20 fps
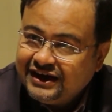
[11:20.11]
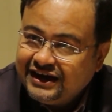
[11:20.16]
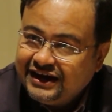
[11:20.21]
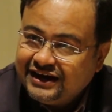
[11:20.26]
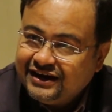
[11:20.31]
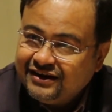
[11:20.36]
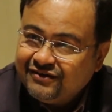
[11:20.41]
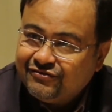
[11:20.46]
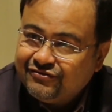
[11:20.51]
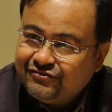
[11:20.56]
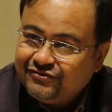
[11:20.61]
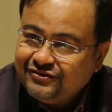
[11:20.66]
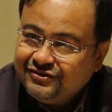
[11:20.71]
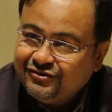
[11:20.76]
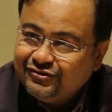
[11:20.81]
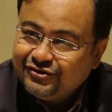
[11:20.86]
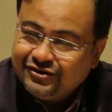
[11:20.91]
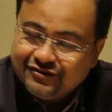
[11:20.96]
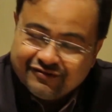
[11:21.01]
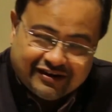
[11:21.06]
And if
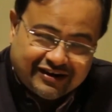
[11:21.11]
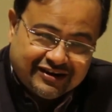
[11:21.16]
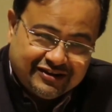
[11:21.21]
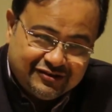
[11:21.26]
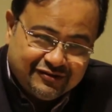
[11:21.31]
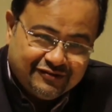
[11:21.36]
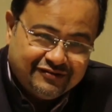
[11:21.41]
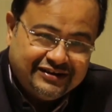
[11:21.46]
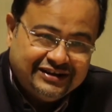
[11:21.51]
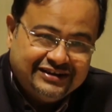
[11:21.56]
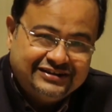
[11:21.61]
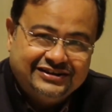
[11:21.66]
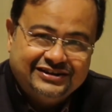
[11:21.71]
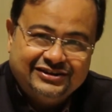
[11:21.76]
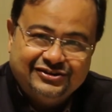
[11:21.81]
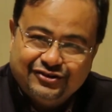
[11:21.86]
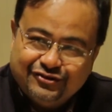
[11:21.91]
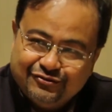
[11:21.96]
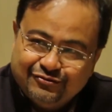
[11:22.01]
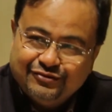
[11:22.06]
unit of currency of a
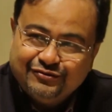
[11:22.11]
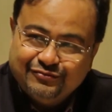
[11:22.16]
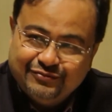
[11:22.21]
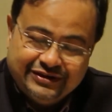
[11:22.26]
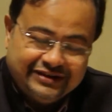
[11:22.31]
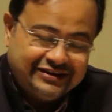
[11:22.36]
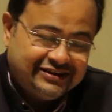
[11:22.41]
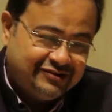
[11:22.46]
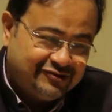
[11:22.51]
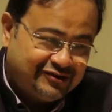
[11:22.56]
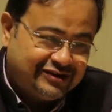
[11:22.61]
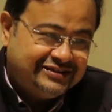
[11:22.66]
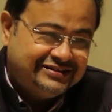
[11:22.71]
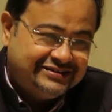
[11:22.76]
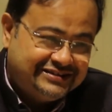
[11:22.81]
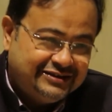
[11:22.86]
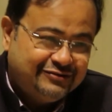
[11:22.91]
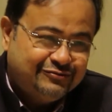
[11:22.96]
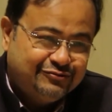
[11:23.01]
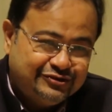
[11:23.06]
nation is a human being, you can
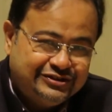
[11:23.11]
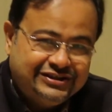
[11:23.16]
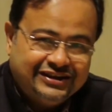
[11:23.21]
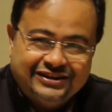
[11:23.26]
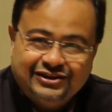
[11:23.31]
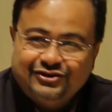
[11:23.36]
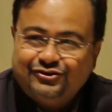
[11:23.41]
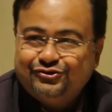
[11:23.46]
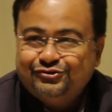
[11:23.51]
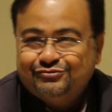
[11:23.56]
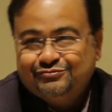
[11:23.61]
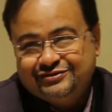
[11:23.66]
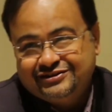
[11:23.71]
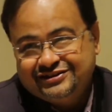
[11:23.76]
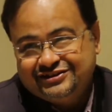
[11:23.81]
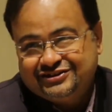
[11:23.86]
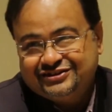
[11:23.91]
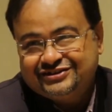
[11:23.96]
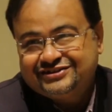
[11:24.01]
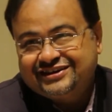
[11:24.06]
see which are the two
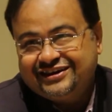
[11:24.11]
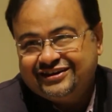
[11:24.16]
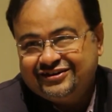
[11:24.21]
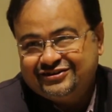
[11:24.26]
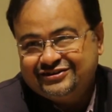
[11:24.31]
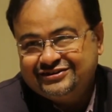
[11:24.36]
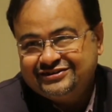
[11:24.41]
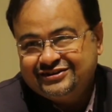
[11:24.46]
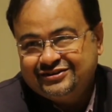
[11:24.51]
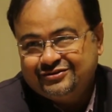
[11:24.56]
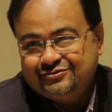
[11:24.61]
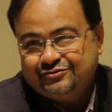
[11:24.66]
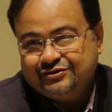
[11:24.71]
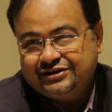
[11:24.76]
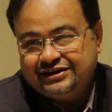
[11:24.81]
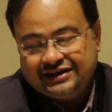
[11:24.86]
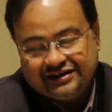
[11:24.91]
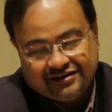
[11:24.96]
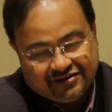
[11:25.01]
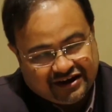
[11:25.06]
richest countries in the
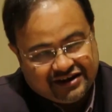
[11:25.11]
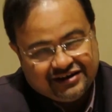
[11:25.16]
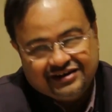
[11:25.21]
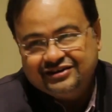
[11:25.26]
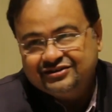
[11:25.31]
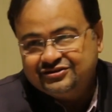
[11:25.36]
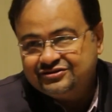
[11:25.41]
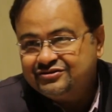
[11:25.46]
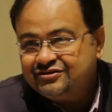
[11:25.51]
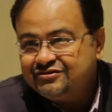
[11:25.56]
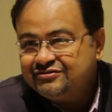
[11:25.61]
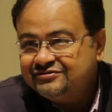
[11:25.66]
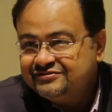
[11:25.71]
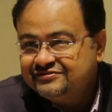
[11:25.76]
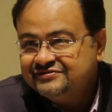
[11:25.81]
world, and rightly so.